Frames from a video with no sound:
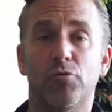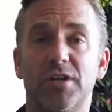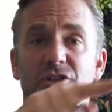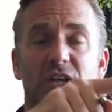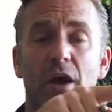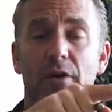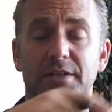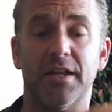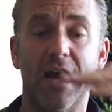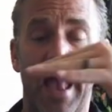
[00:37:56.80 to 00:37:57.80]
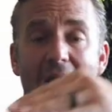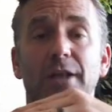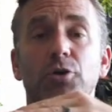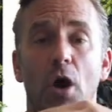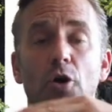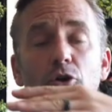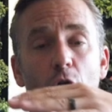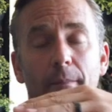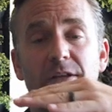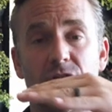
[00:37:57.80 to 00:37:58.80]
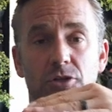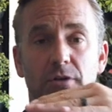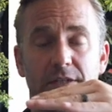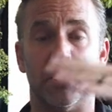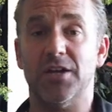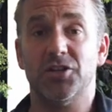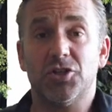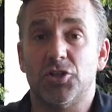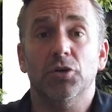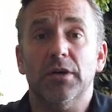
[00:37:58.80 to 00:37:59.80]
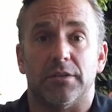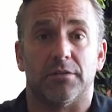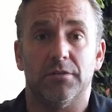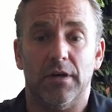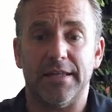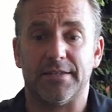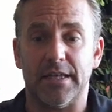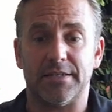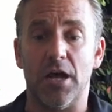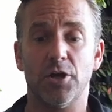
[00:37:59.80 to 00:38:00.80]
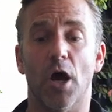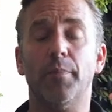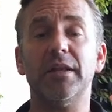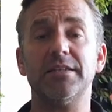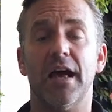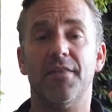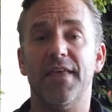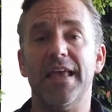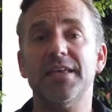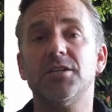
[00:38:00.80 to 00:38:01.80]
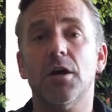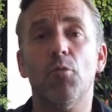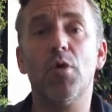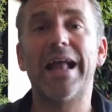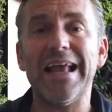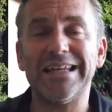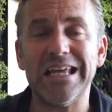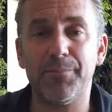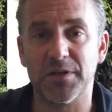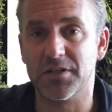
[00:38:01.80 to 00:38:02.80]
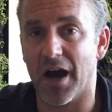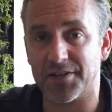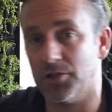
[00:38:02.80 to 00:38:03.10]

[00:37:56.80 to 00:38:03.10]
Reshare it. Add your own comments to it. Just do it. There is no more gatekeepers, guys.